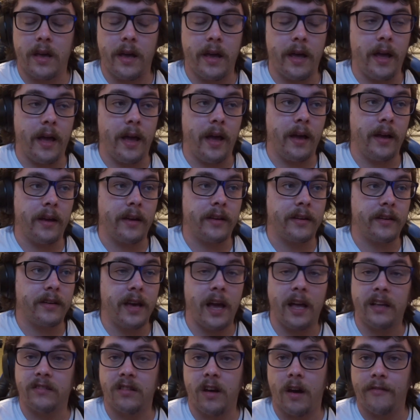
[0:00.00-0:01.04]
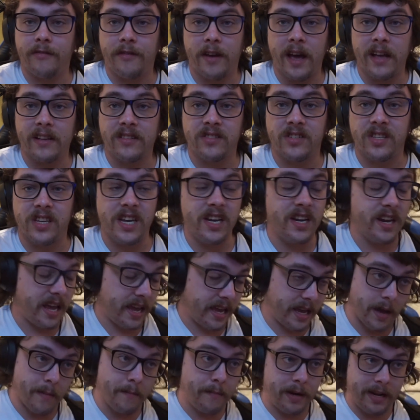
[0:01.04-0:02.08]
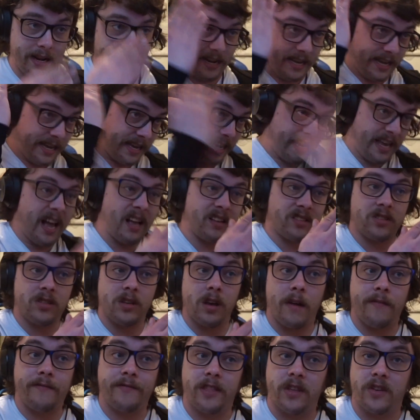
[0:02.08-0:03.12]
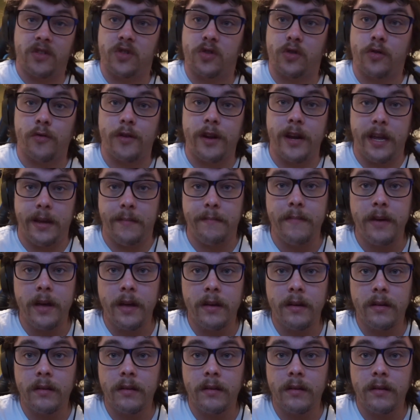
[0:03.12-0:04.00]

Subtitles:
off cutscene, it completely cuts off the stream.